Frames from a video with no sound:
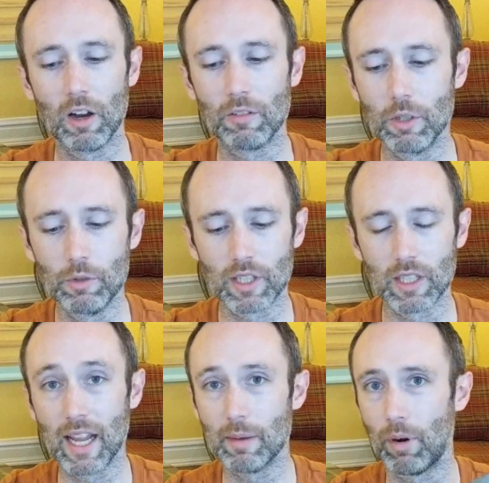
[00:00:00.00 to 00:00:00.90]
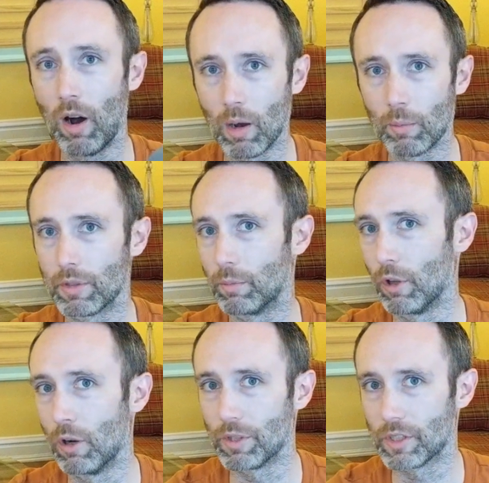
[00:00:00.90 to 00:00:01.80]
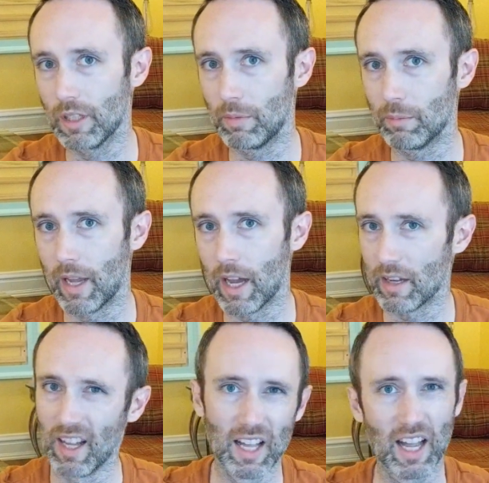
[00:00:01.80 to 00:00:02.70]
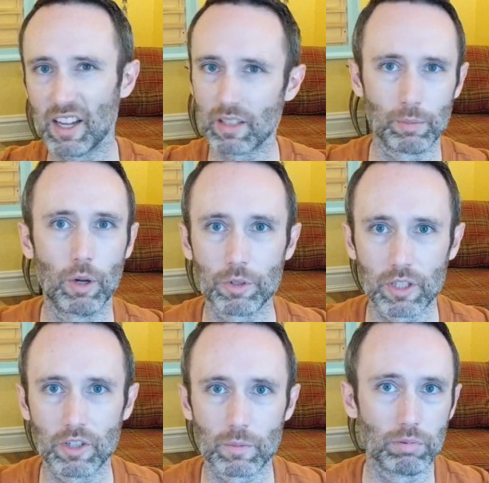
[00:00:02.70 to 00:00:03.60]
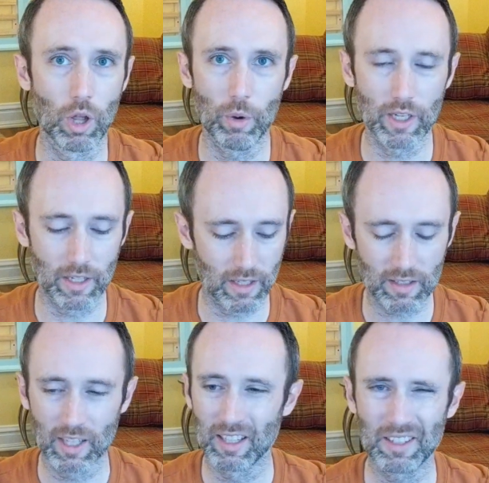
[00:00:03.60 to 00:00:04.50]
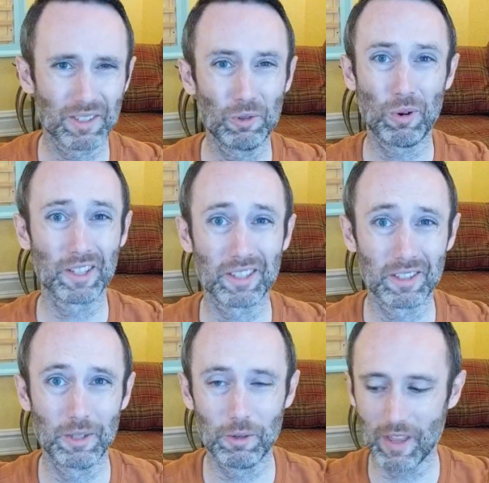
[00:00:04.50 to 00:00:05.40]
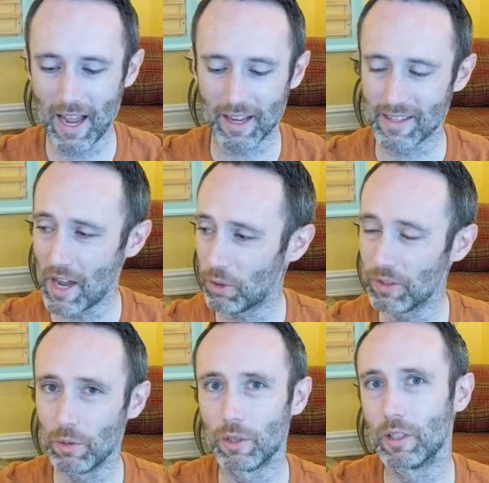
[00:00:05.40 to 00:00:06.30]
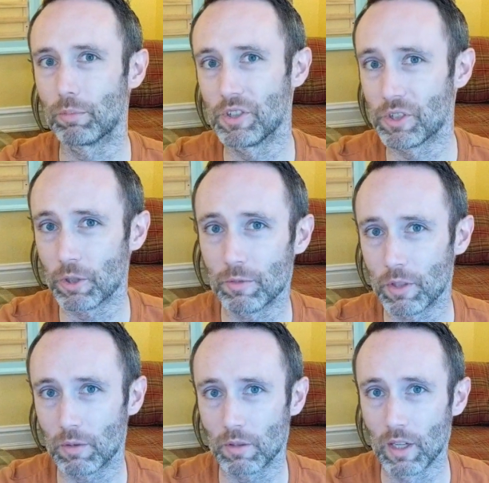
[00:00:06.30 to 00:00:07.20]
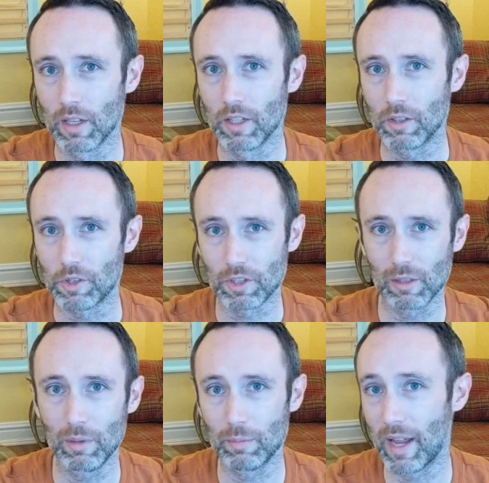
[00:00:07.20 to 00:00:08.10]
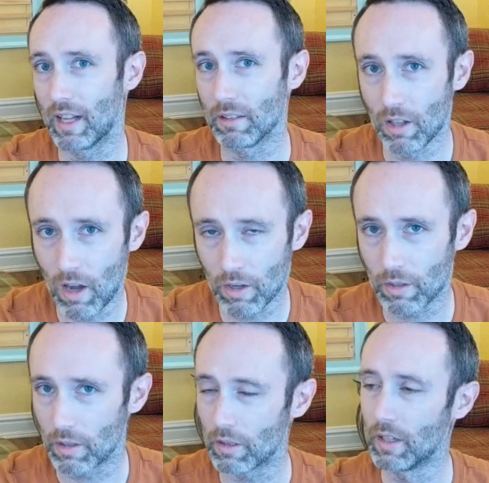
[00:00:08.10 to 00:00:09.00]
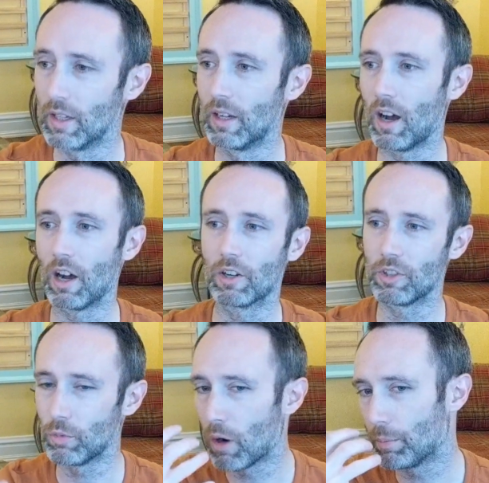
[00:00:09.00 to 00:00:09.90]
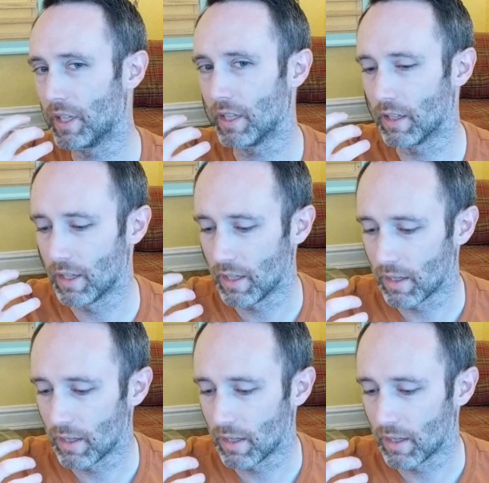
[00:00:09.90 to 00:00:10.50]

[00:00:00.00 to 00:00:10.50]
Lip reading: of using a pump to blow up a sleeping pad as opposed to just blowing in it. Because who wants to do that? Not only will it preserve your sleeping pad longer, because you won't be